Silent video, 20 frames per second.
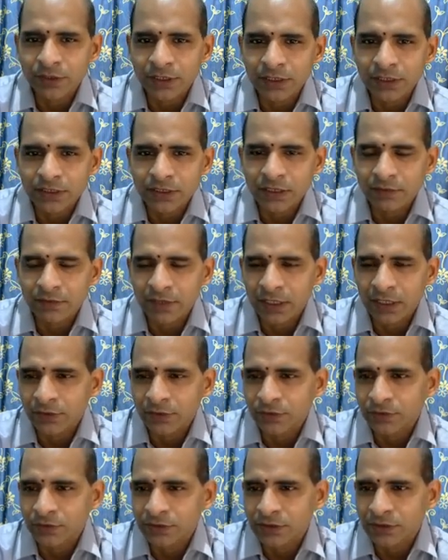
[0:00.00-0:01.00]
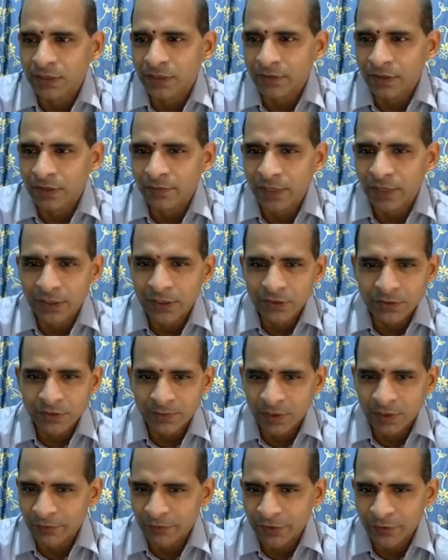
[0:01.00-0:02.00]
integer values, double values,
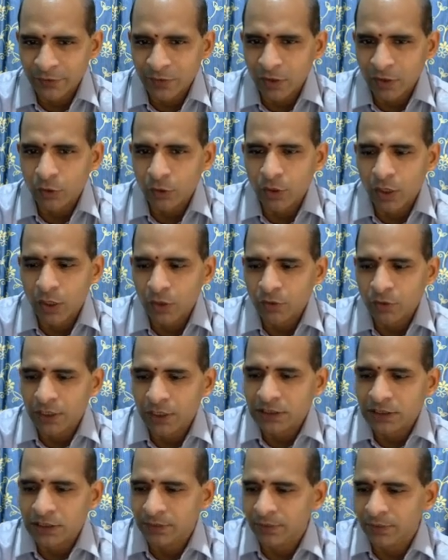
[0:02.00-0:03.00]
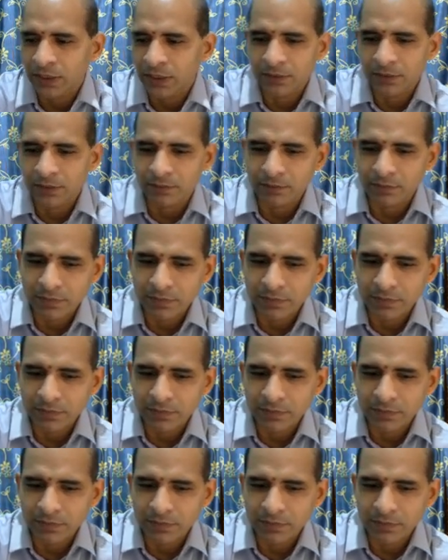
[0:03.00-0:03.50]
but we do not know how to accept a name.